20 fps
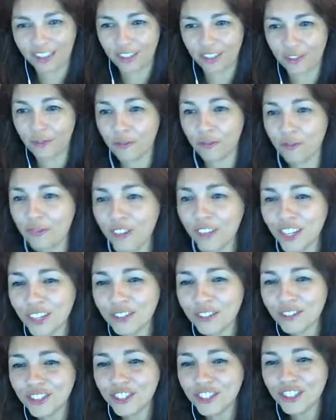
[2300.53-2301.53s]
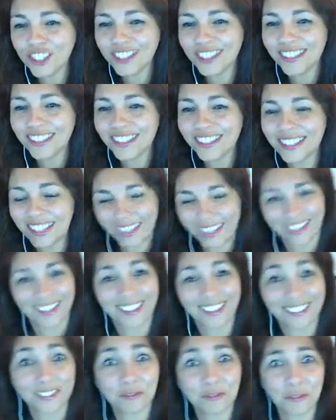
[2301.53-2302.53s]

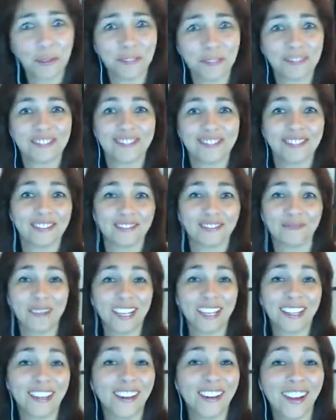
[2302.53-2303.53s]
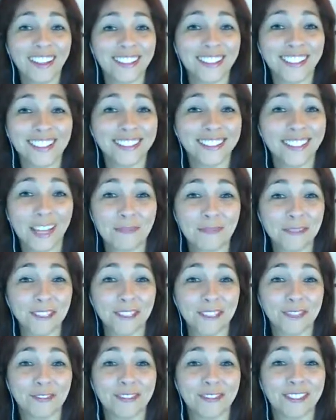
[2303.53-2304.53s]
Viljicic. Woo! My God, his name is
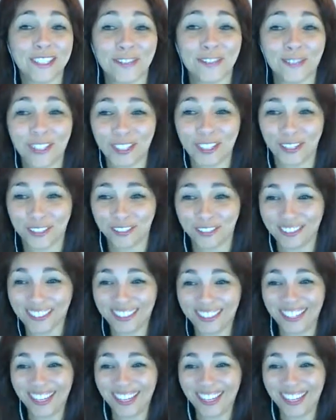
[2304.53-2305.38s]
so difficult.